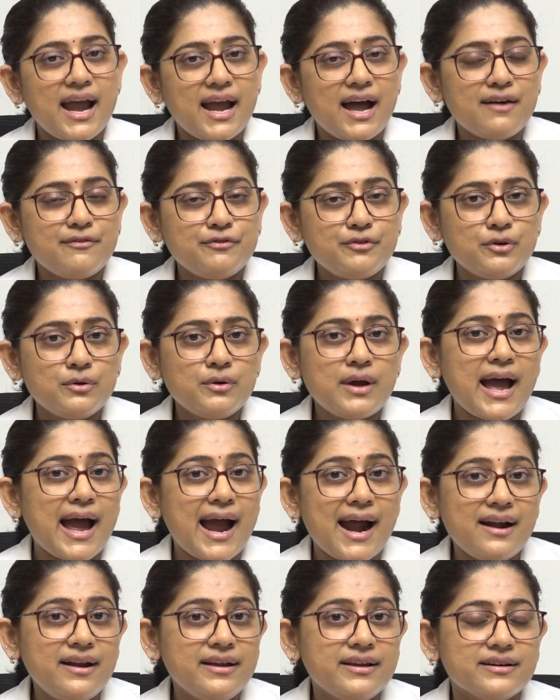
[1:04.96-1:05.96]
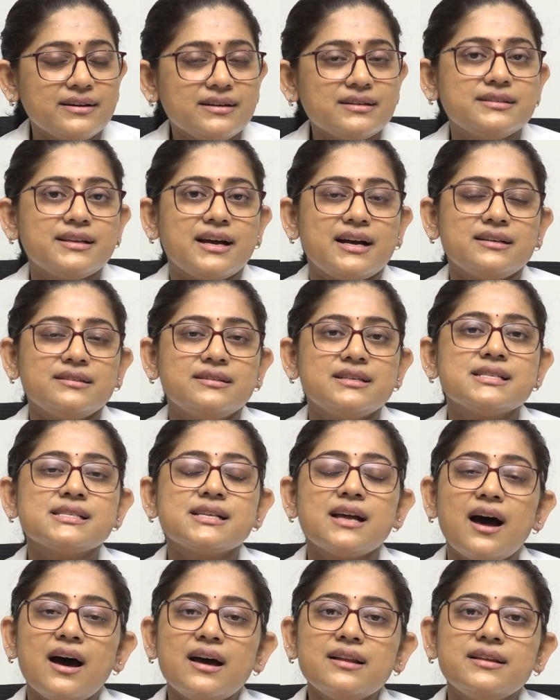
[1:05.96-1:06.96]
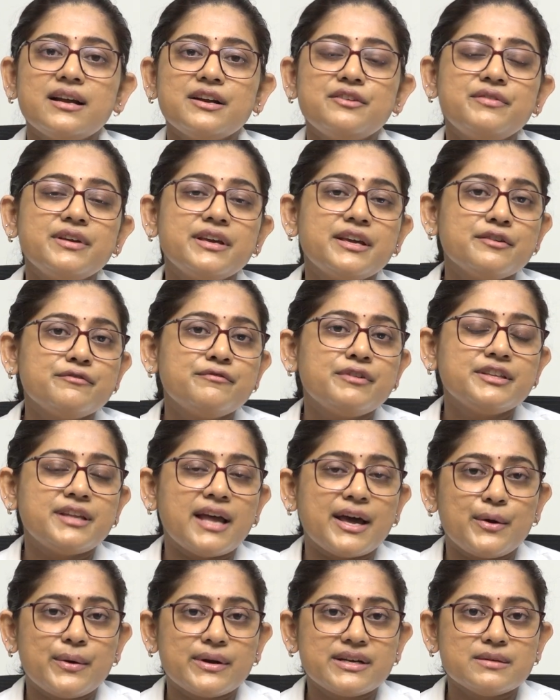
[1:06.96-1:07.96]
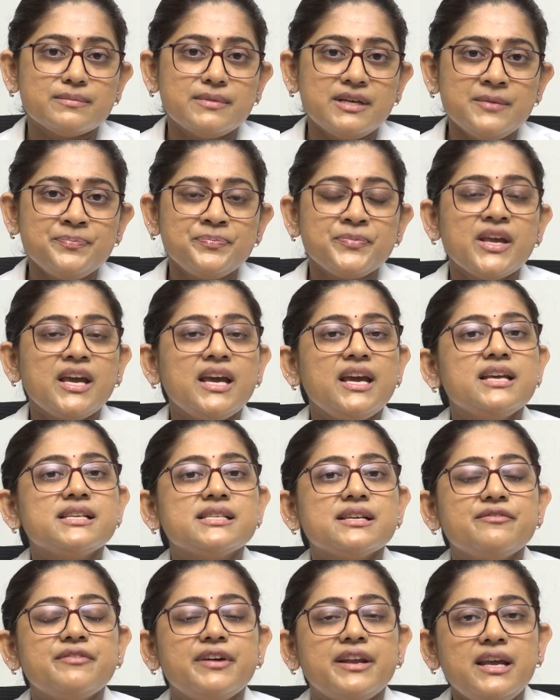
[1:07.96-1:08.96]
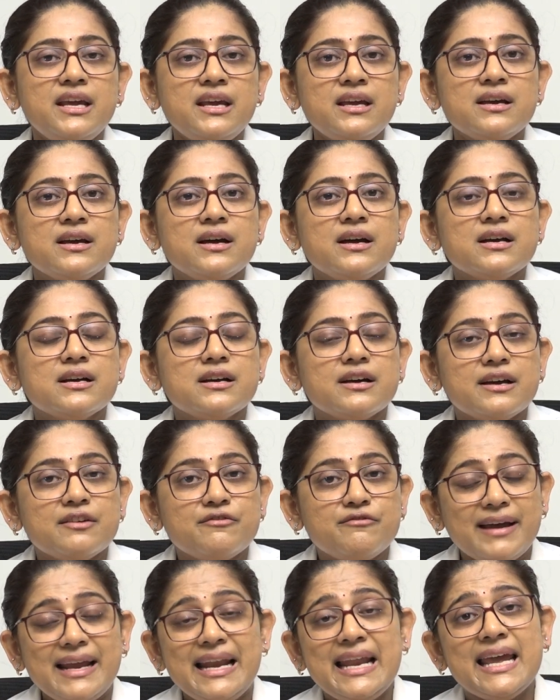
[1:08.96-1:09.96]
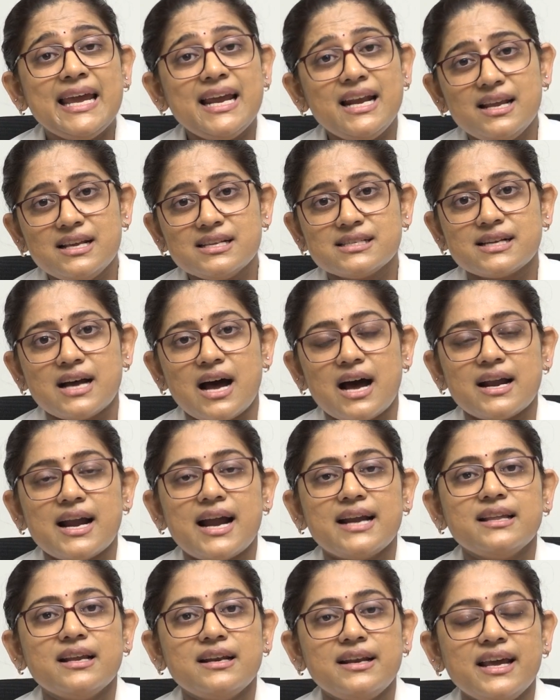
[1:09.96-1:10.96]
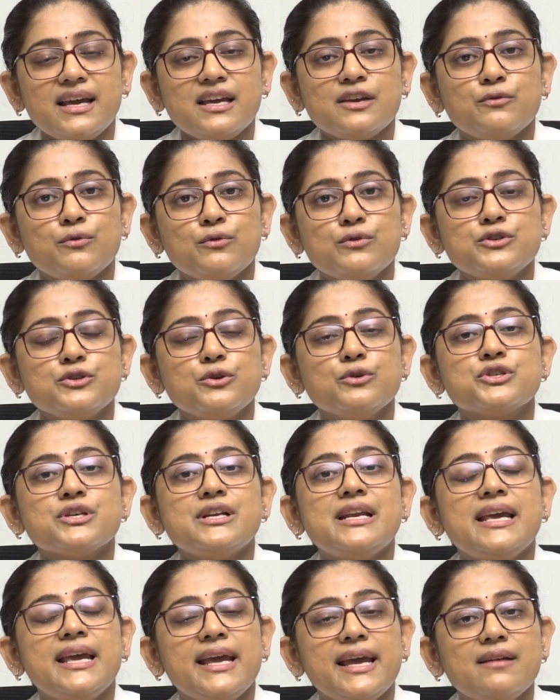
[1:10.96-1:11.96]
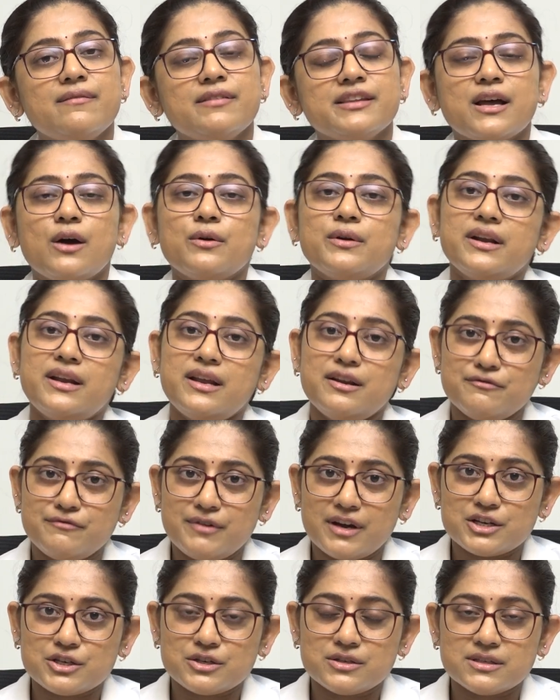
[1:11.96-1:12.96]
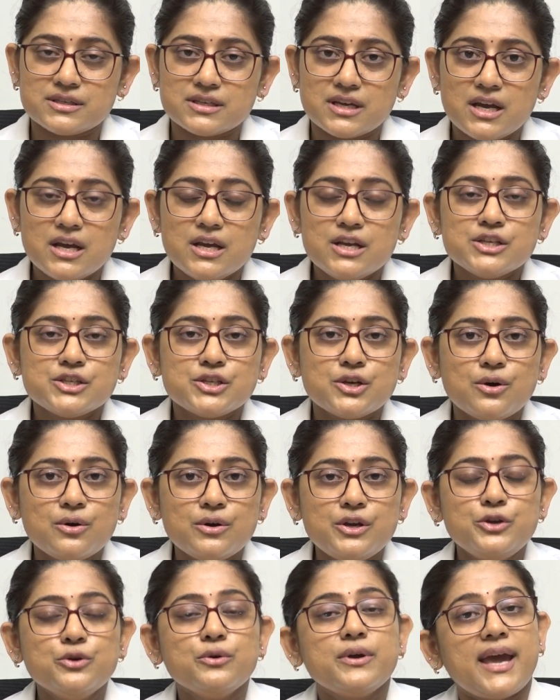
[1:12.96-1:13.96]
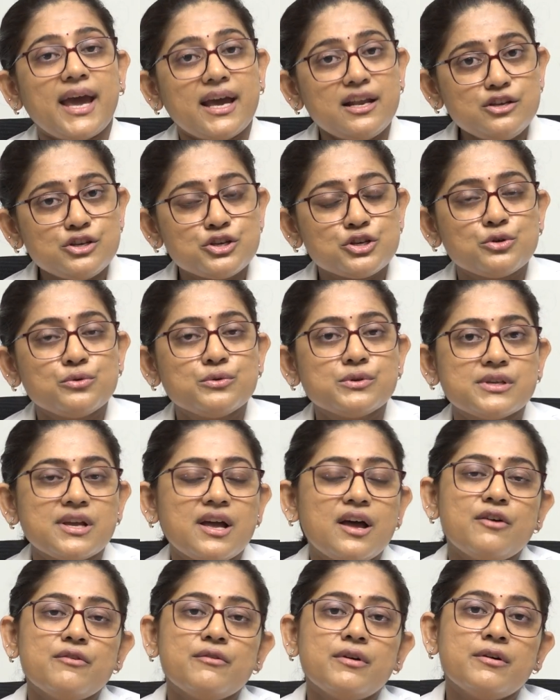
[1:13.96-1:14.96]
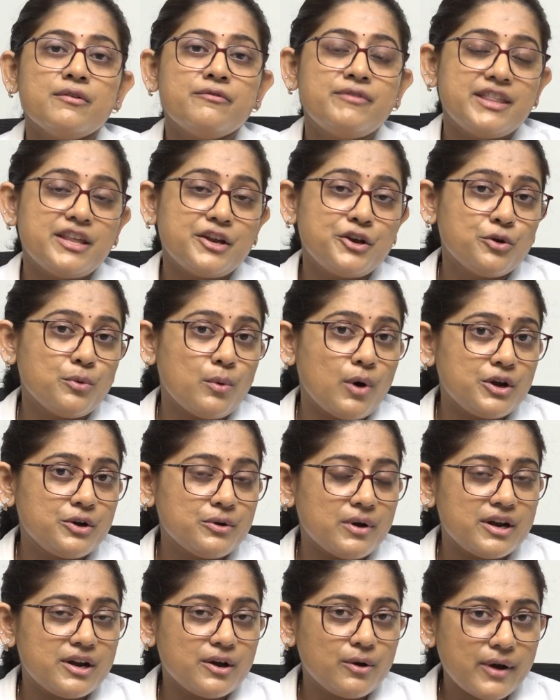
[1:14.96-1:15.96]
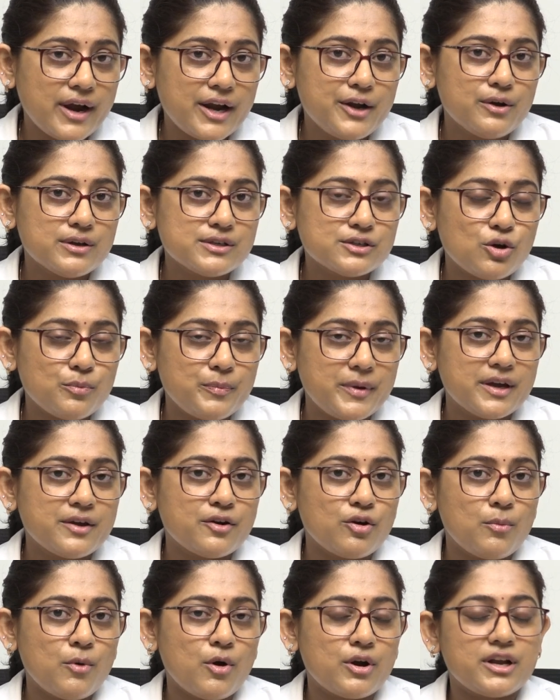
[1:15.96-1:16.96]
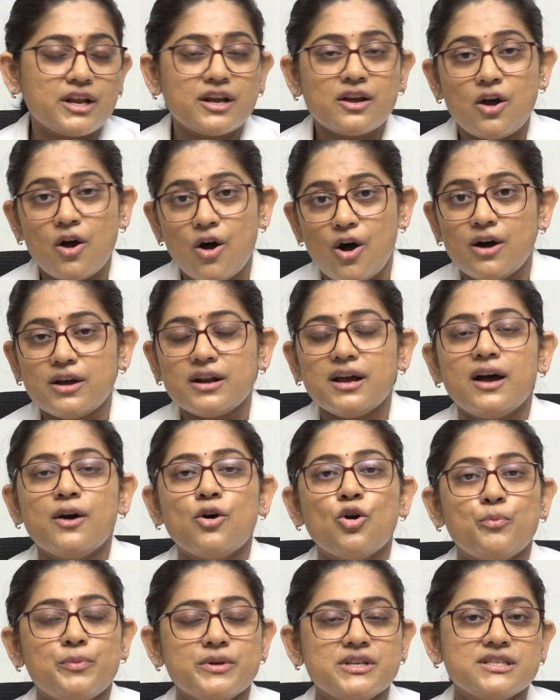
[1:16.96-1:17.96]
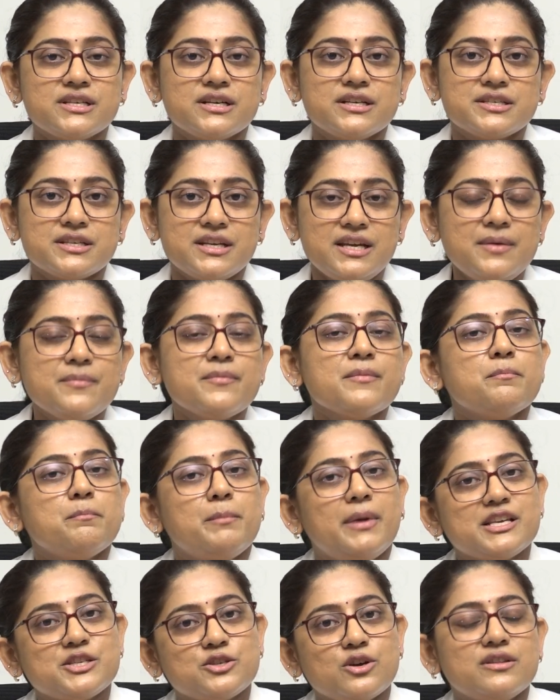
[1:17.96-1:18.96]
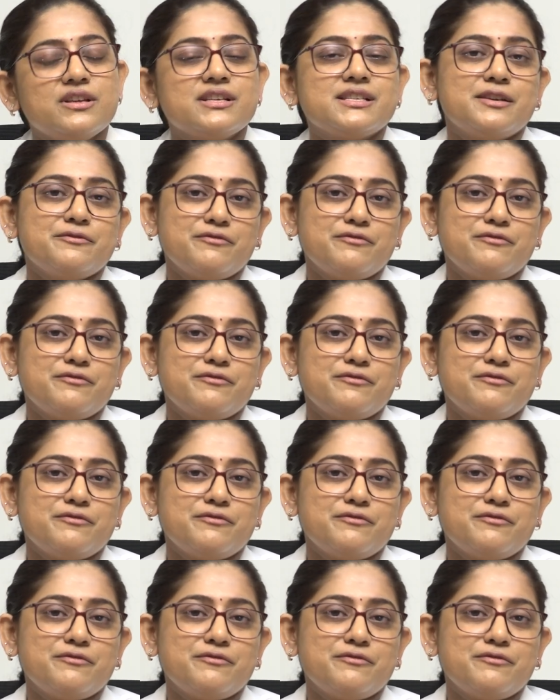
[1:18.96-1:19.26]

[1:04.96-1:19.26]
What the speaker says: I have to add here that the scar that we give for thyroidectomy is a very well healing scar, and the neck wounds usually heal without any infections. So you can choose whether you want to undergo endoscopic, robotic or open surgery based on this